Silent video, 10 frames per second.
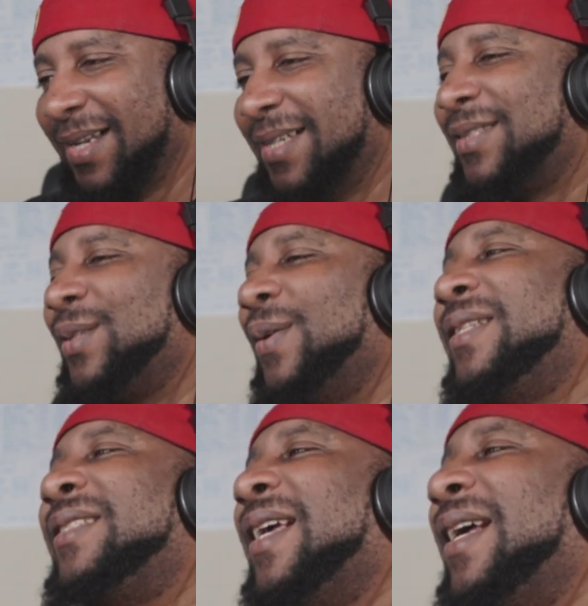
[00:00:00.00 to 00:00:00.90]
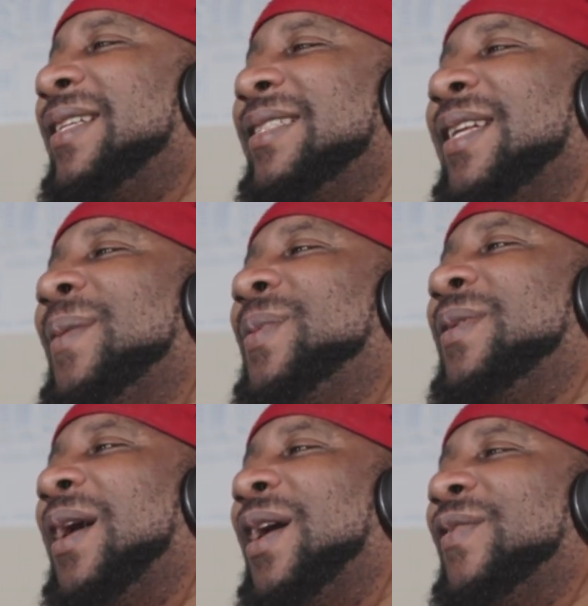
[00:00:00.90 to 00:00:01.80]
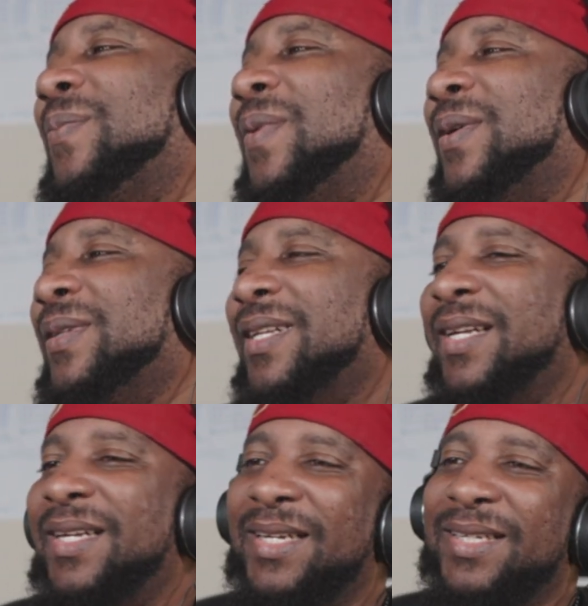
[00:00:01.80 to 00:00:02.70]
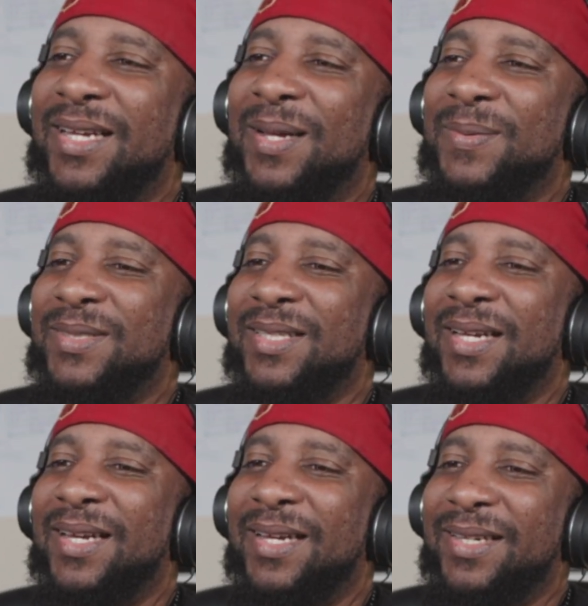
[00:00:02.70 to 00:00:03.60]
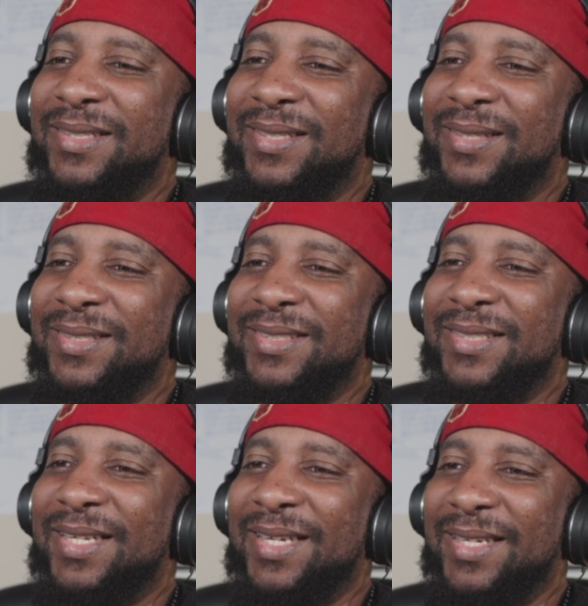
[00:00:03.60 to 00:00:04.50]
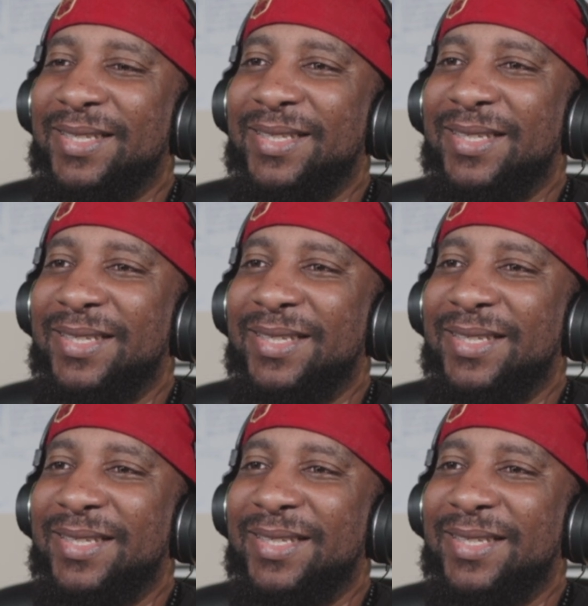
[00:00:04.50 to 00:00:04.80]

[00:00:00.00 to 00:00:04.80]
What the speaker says: So he take the W off Bo Ling, you know what I'm saying? He's on his knee.